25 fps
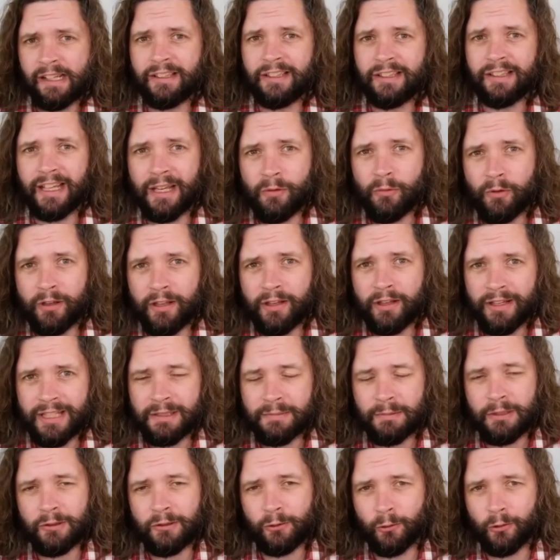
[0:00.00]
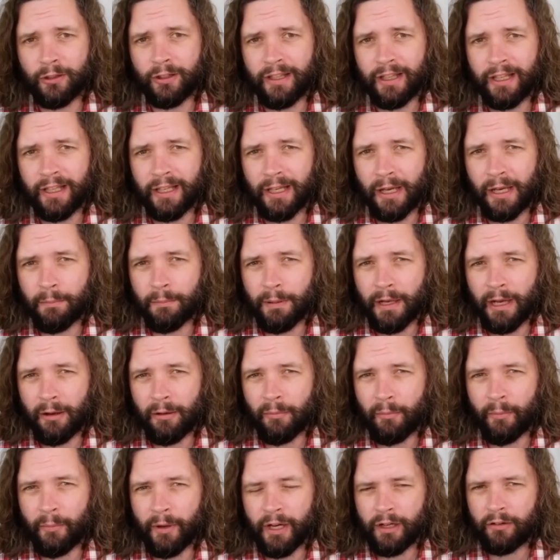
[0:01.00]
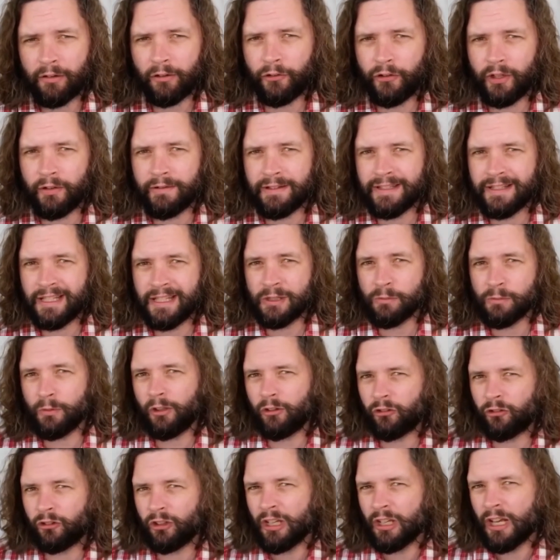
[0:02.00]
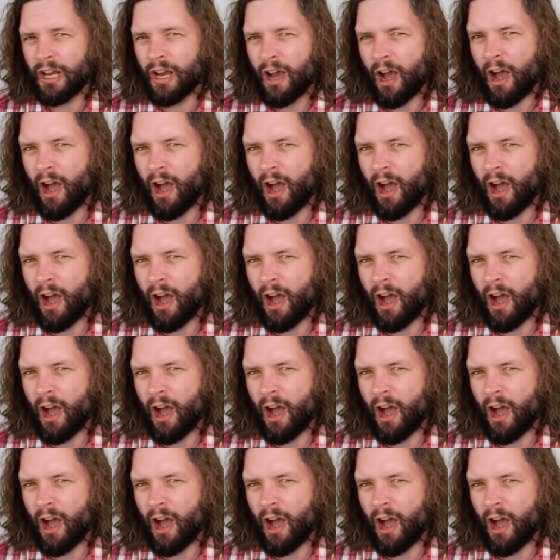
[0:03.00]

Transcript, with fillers: Today, we're going to be talking about microservices, which